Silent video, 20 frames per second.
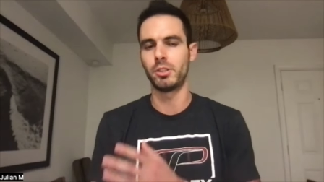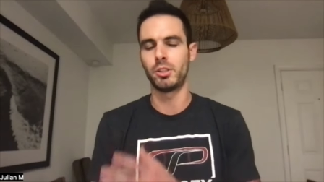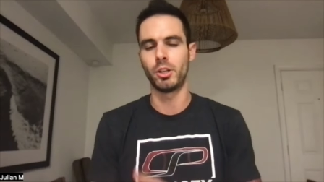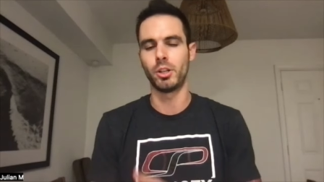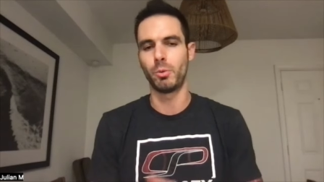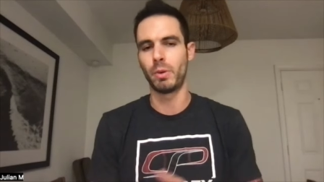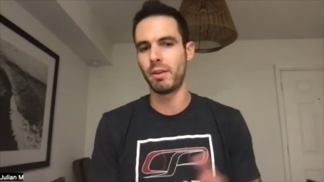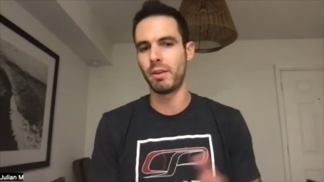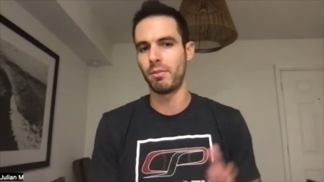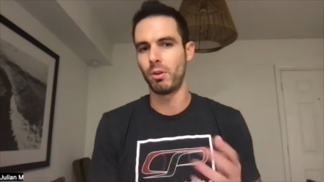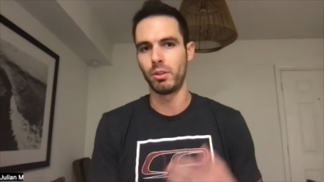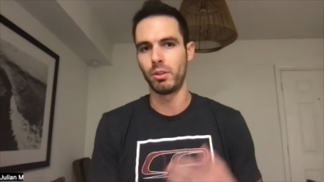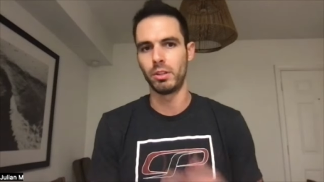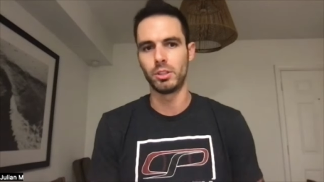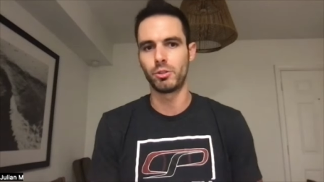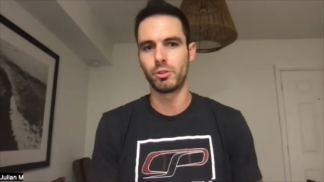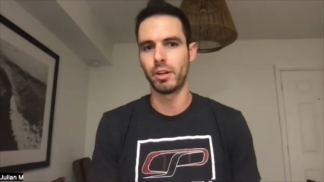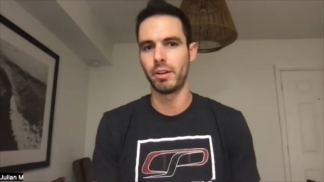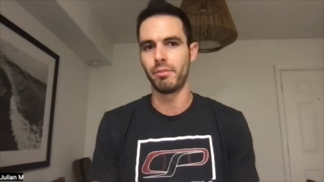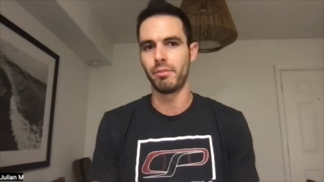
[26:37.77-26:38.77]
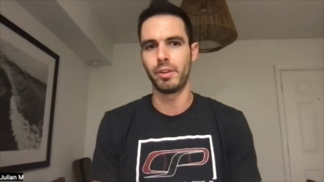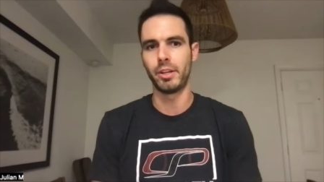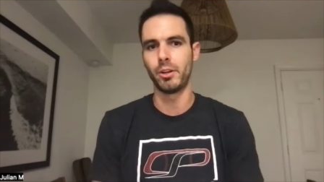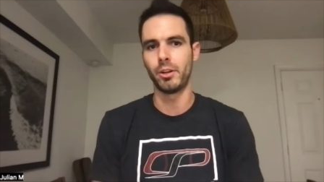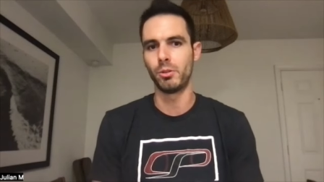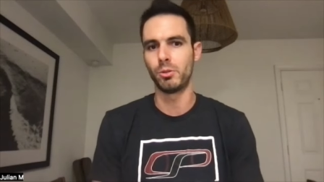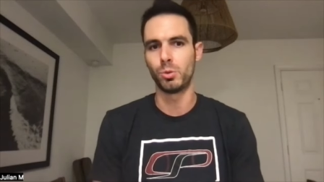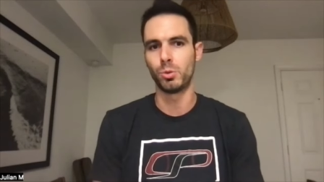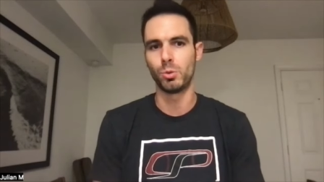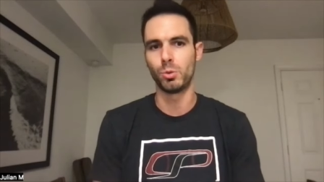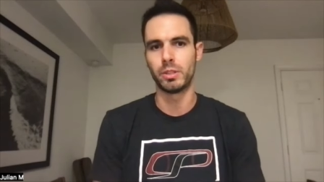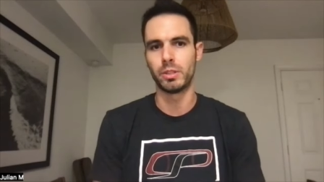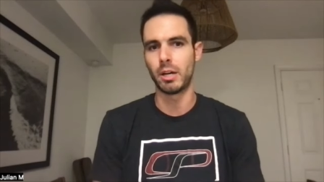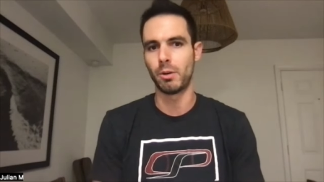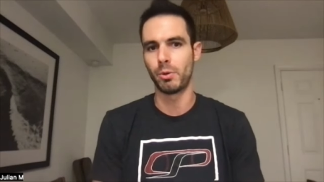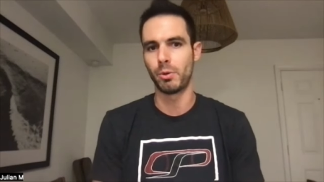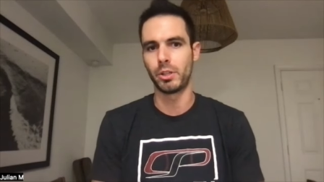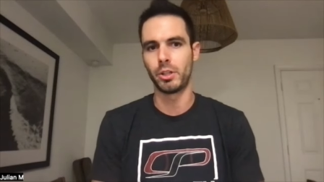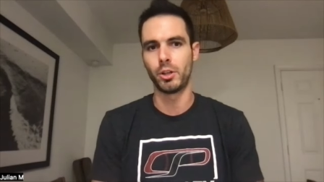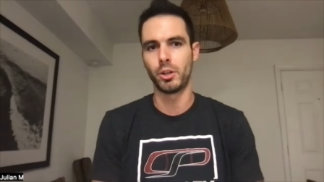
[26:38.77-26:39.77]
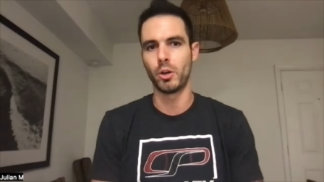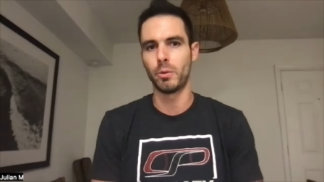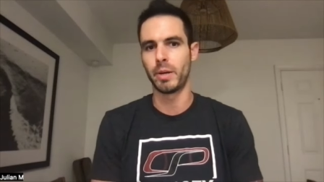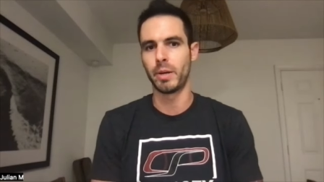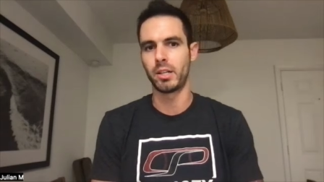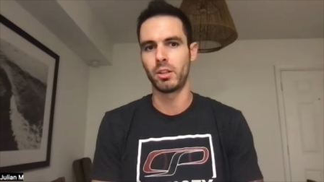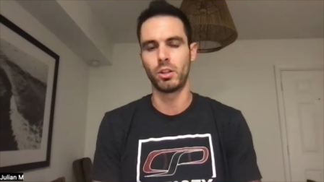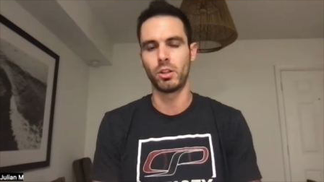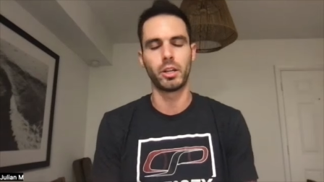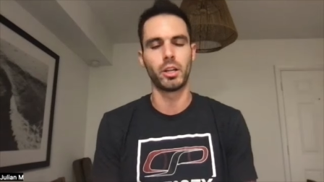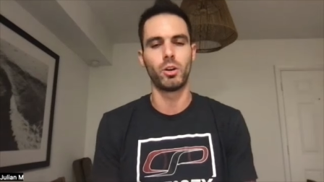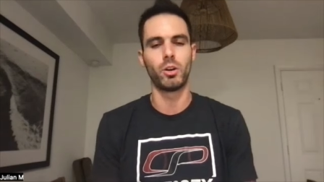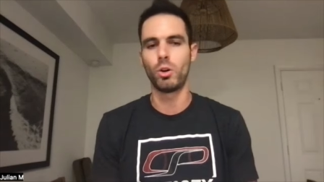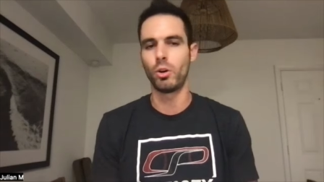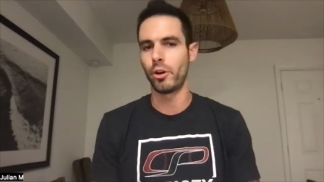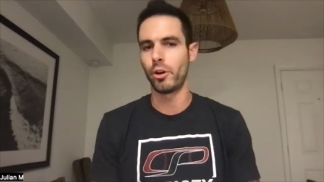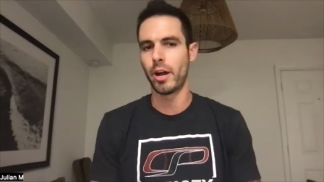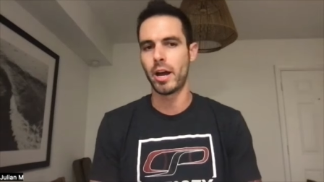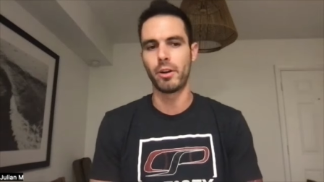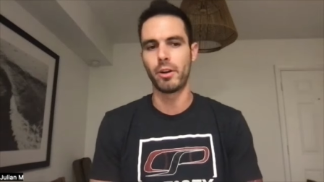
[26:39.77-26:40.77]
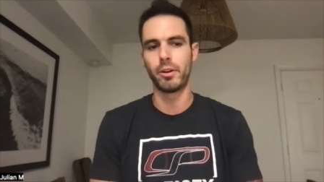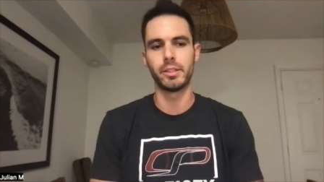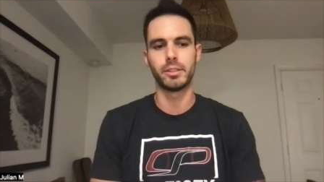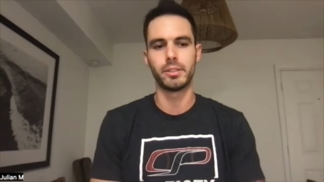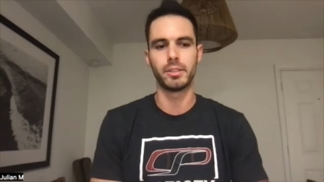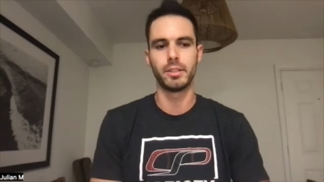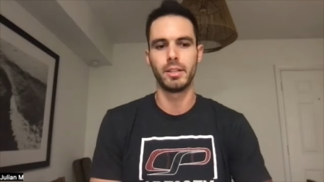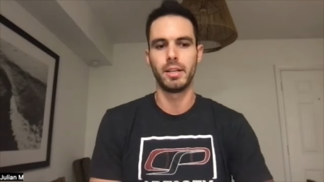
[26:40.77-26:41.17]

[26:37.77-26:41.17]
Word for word: You know, we have all these great video tools yeah. now where you can go back and look at all your outings.